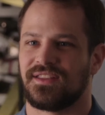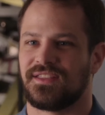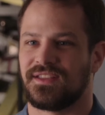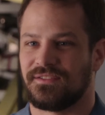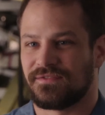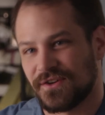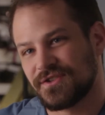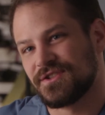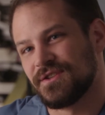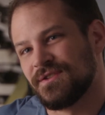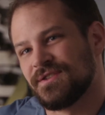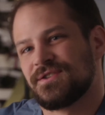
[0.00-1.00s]
the first
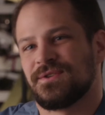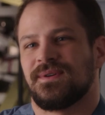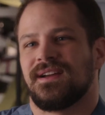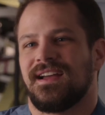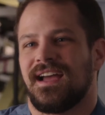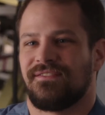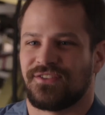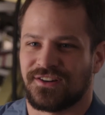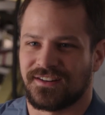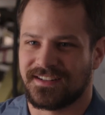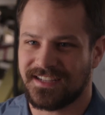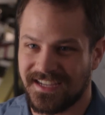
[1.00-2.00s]
student to
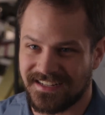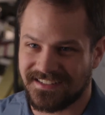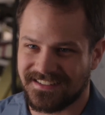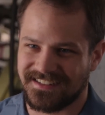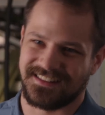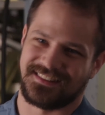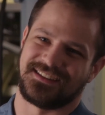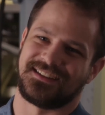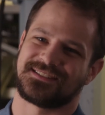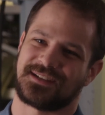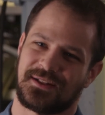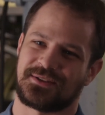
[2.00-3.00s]
ever get the
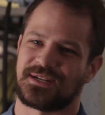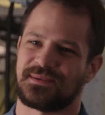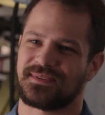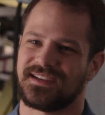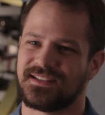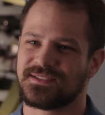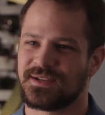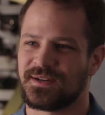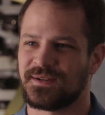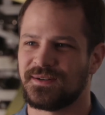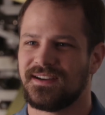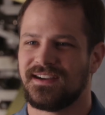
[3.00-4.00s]
scholarship. And
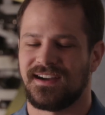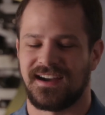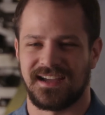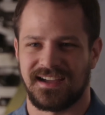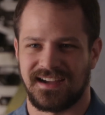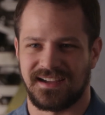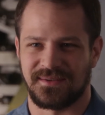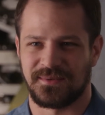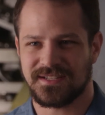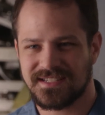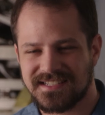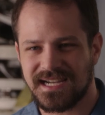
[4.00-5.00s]
so I
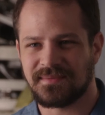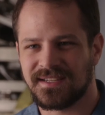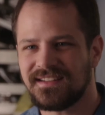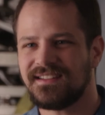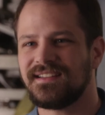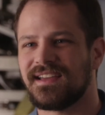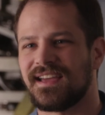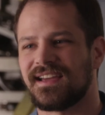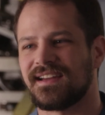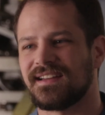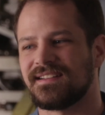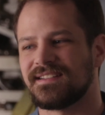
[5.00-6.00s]
was accepted,
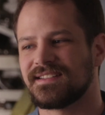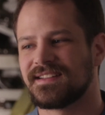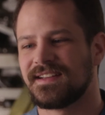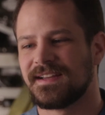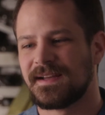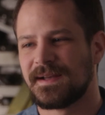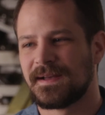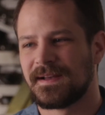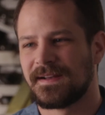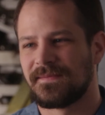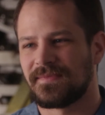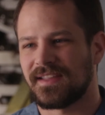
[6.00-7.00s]
and
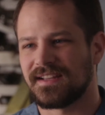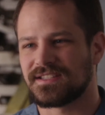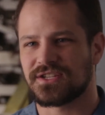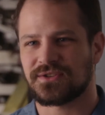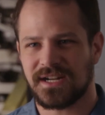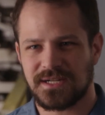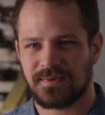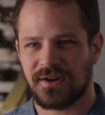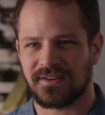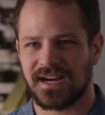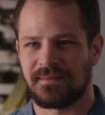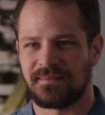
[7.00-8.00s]
it's a strange
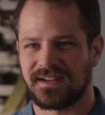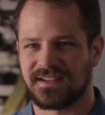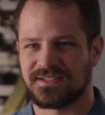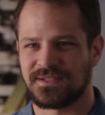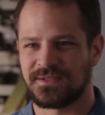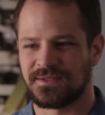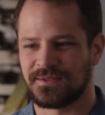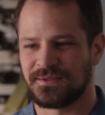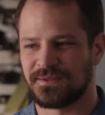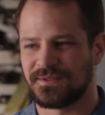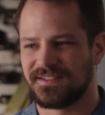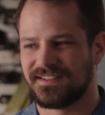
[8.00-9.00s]
program because
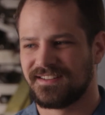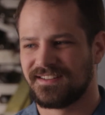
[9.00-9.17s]
you